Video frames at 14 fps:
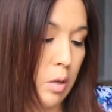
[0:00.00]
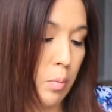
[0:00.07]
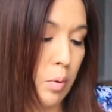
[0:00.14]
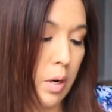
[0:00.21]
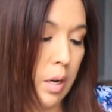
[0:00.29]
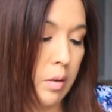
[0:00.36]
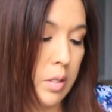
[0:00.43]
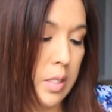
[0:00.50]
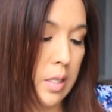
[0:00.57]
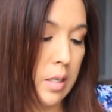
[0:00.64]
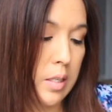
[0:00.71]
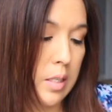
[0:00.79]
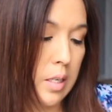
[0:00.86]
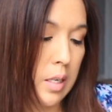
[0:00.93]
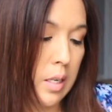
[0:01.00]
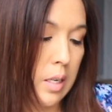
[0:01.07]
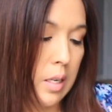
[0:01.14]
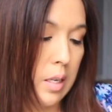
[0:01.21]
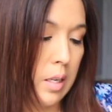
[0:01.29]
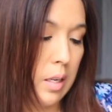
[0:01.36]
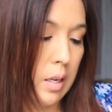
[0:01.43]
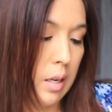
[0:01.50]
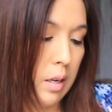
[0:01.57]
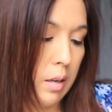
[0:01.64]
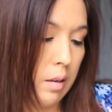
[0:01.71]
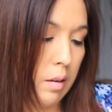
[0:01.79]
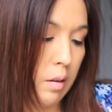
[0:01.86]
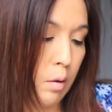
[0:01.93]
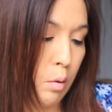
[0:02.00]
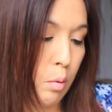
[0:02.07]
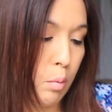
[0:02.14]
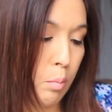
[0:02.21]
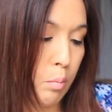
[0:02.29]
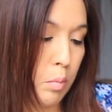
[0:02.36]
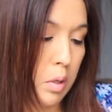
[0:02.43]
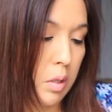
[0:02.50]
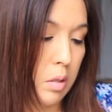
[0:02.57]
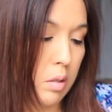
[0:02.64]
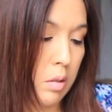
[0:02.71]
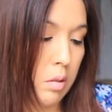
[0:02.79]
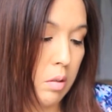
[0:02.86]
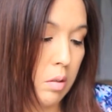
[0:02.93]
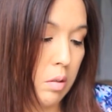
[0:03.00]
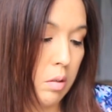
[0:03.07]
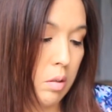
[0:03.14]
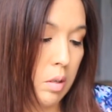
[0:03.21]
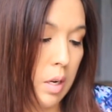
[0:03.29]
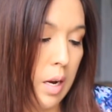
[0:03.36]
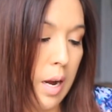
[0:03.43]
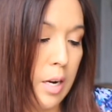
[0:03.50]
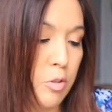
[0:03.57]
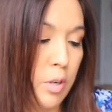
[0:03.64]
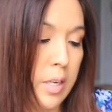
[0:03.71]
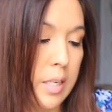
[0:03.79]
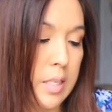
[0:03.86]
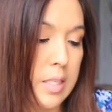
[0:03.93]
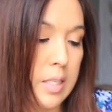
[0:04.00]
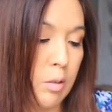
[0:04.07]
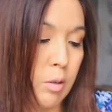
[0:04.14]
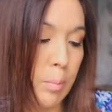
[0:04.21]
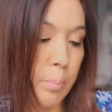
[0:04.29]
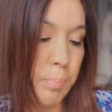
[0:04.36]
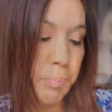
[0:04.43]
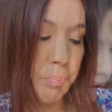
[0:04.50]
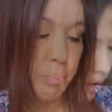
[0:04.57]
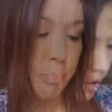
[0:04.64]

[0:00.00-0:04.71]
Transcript: you pronounce it. Um... A hydrating serum. All